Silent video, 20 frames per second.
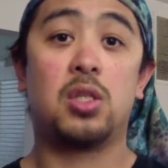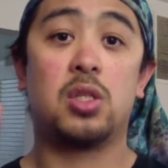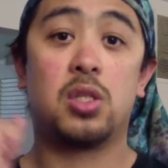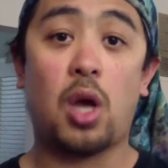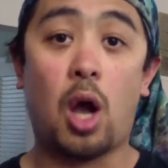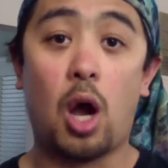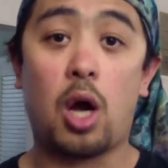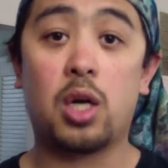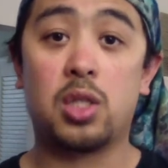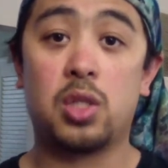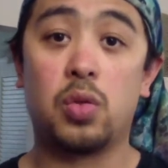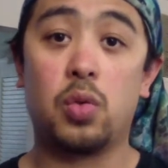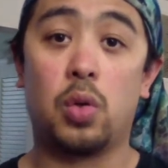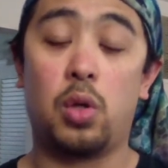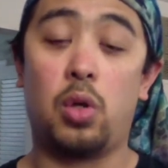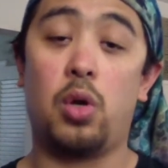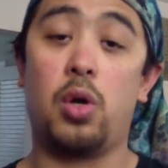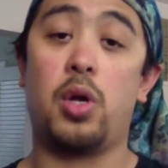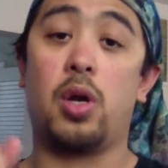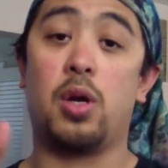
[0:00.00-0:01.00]
talk to a
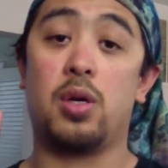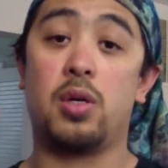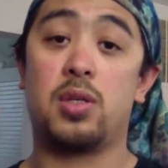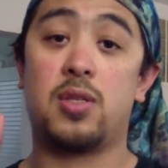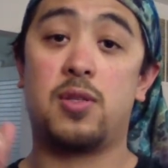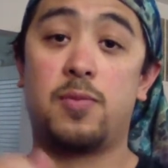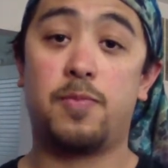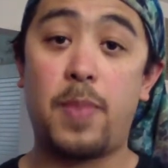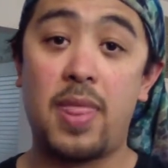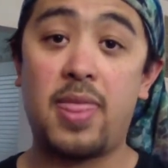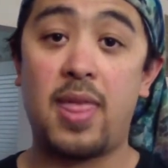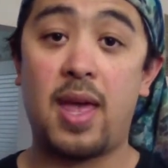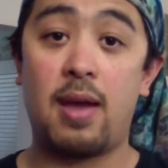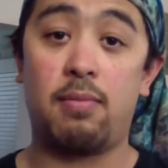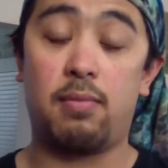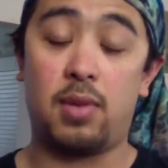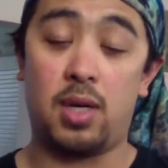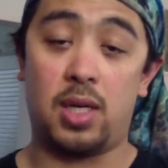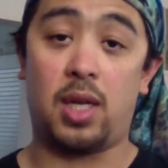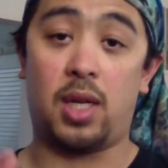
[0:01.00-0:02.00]
lawyer, spend
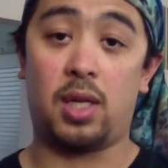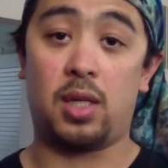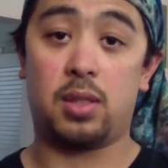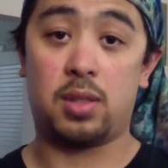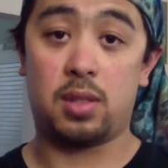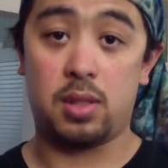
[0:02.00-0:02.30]
that money,